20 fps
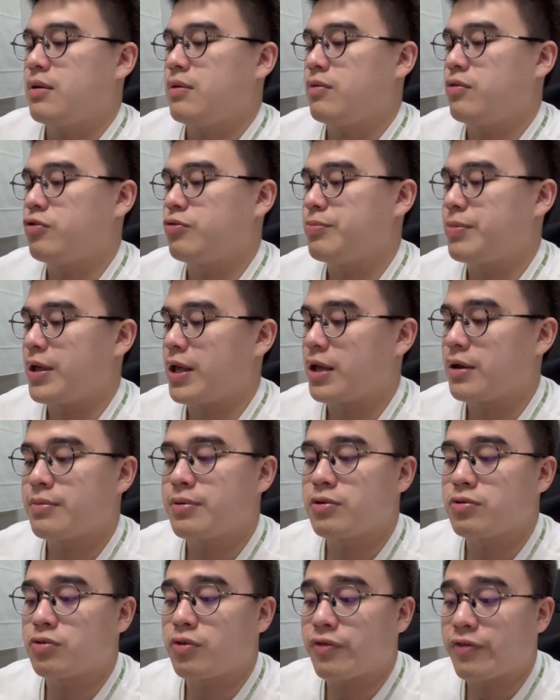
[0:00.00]
we'll be
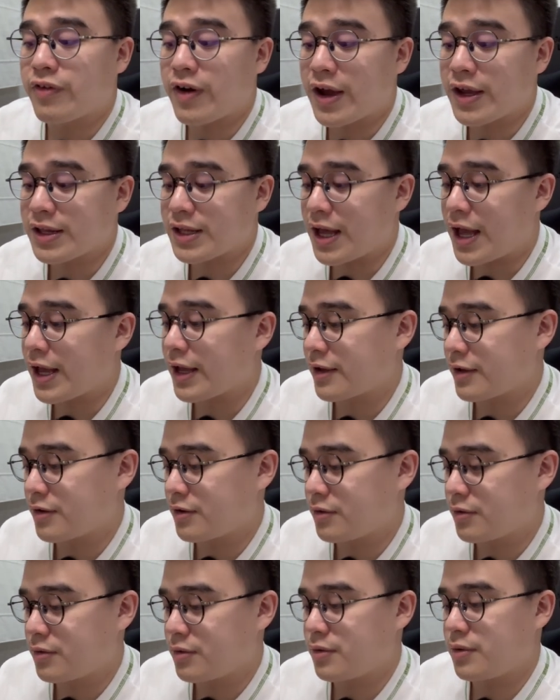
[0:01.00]
able to find the
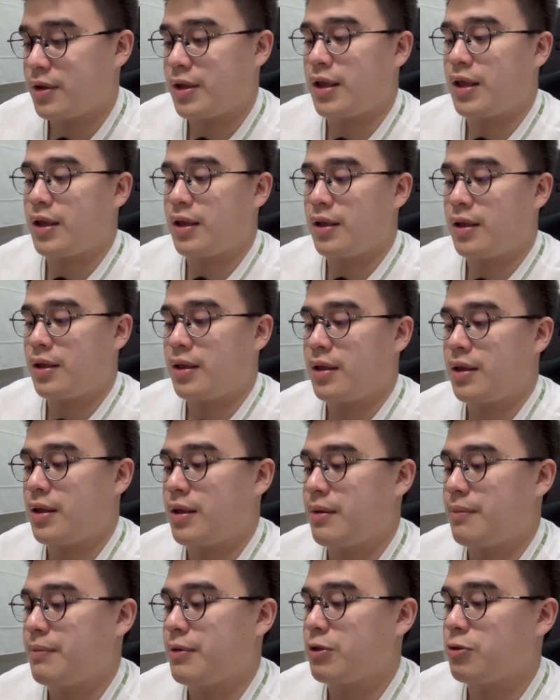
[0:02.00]
angle
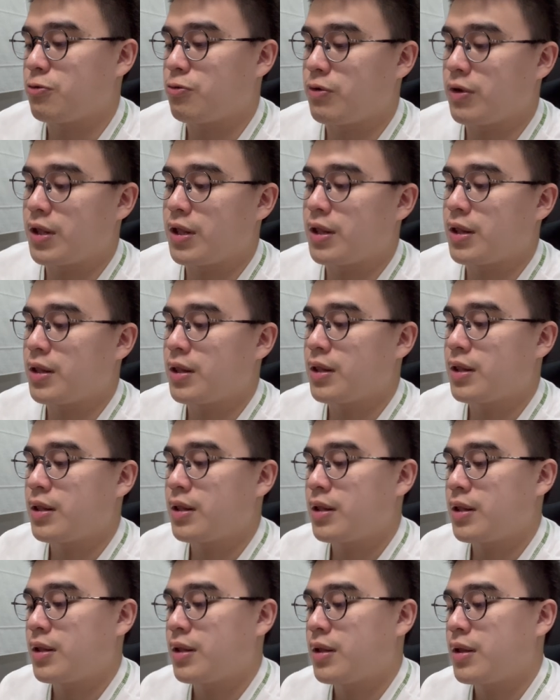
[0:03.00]
between
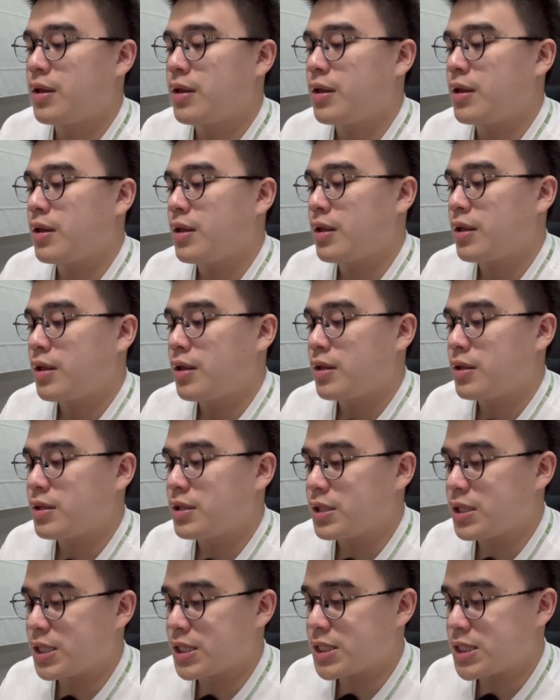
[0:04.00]

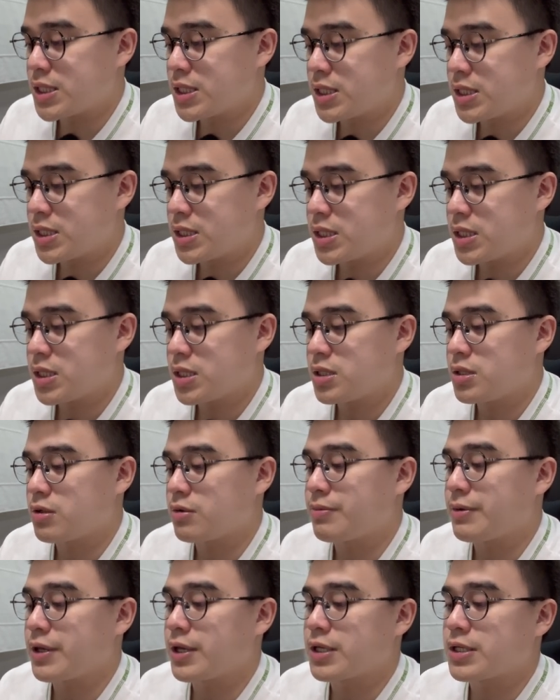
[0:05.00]
this. So
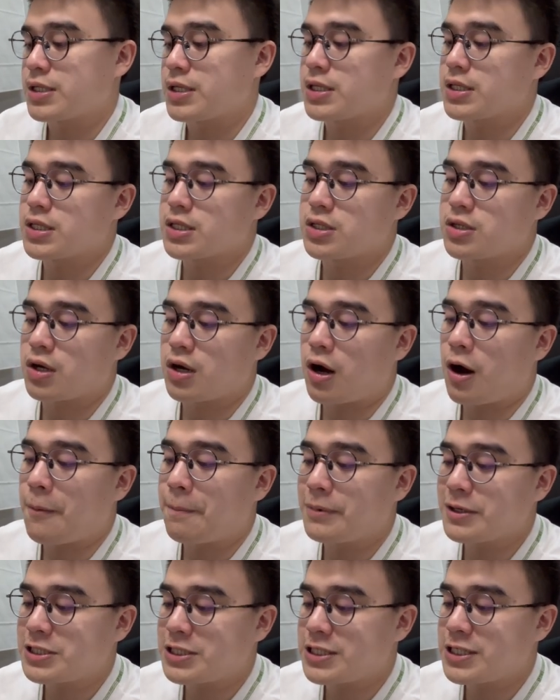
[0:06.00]
because this is your
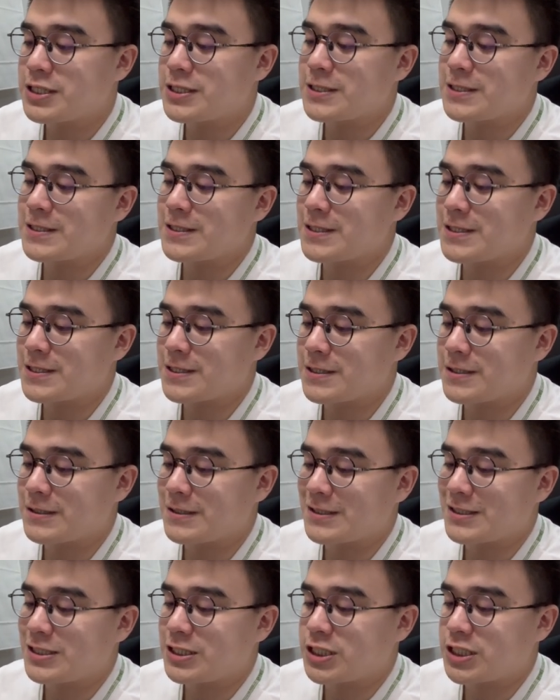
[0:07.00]
opposite, this is your
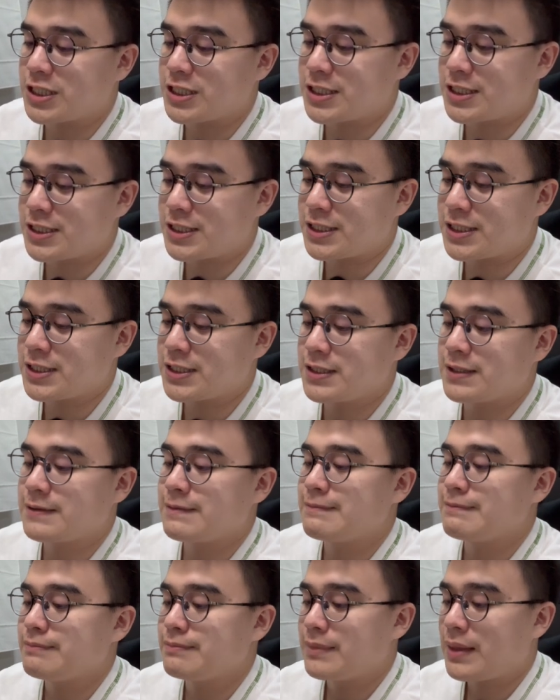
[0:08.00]
adjacent,
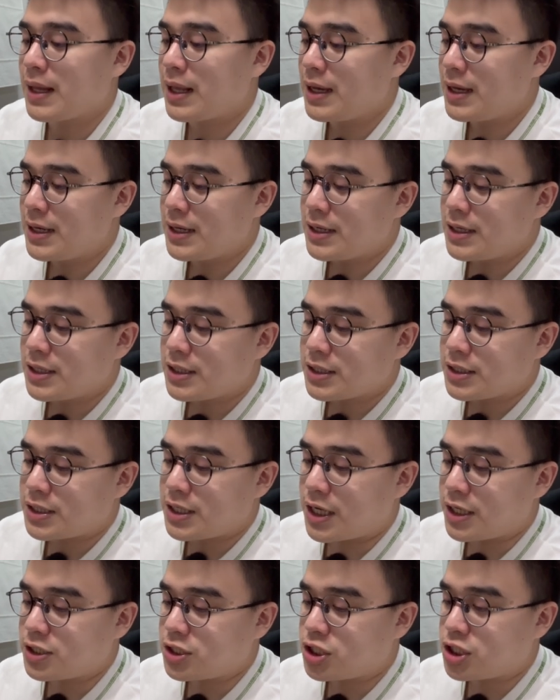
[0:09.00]

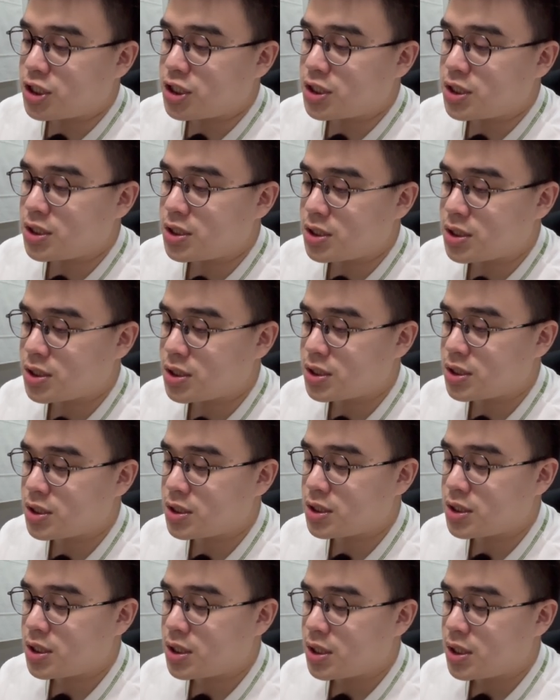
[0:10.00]
tangent
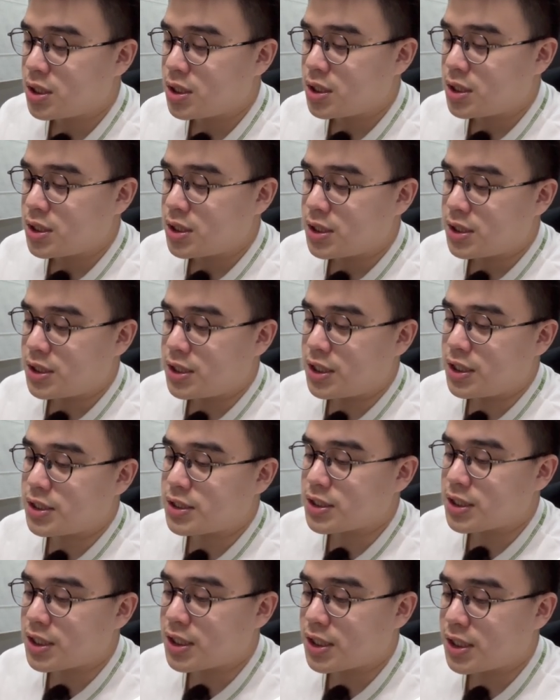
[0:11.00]

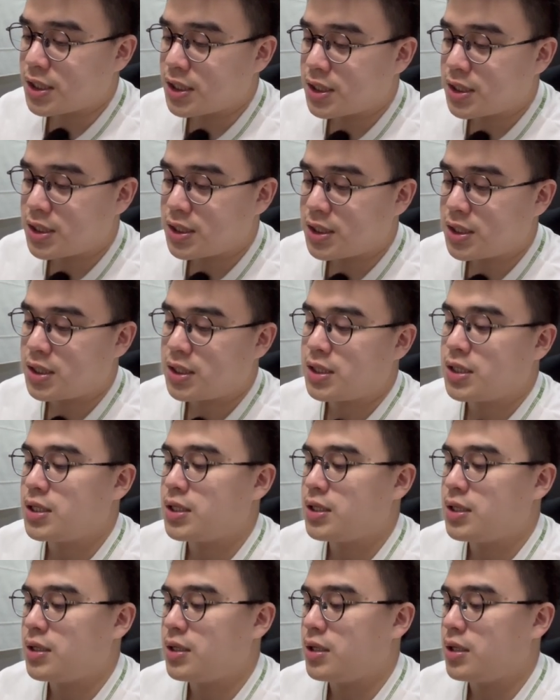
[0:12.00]
theta
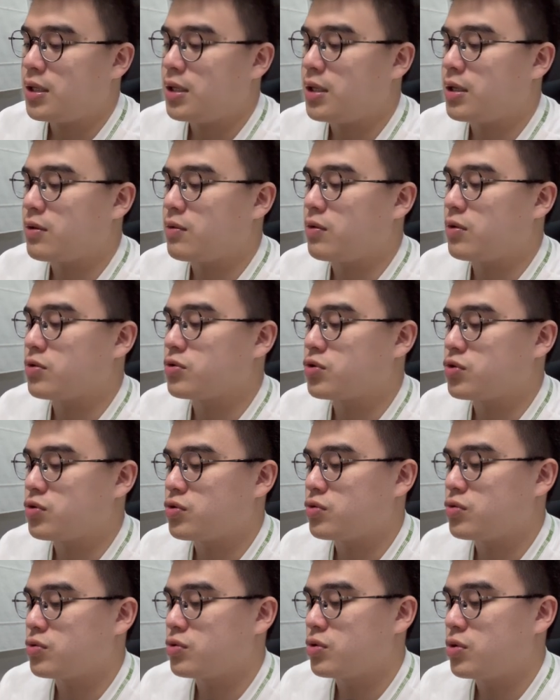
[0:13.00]
equals
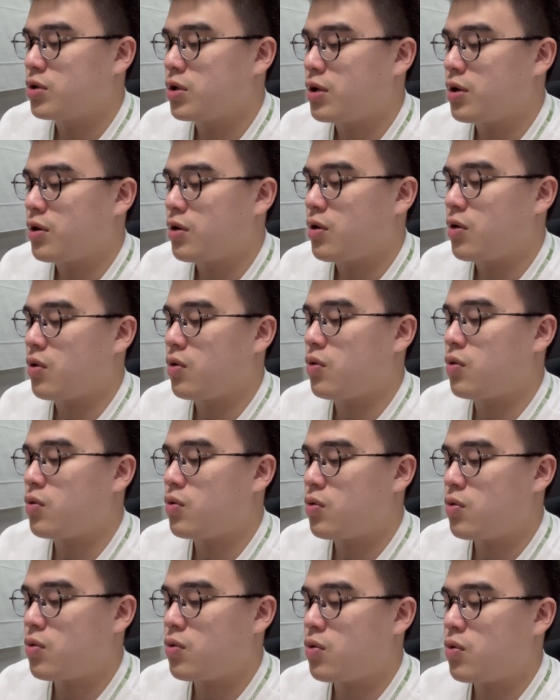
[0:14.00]
to
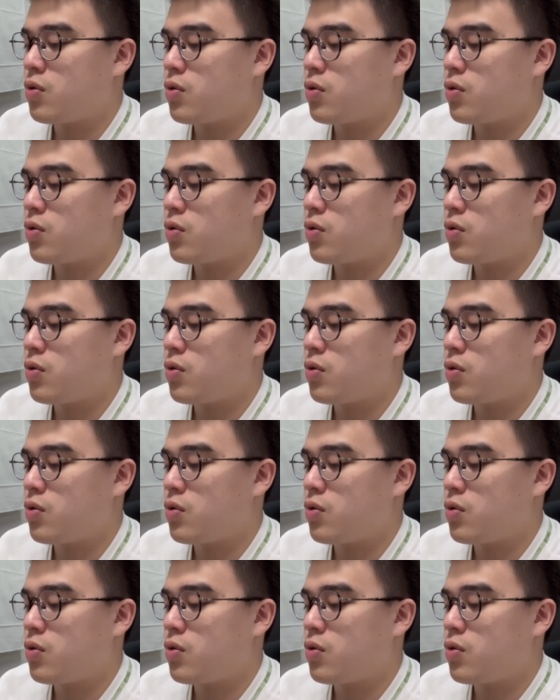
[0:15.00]
OA.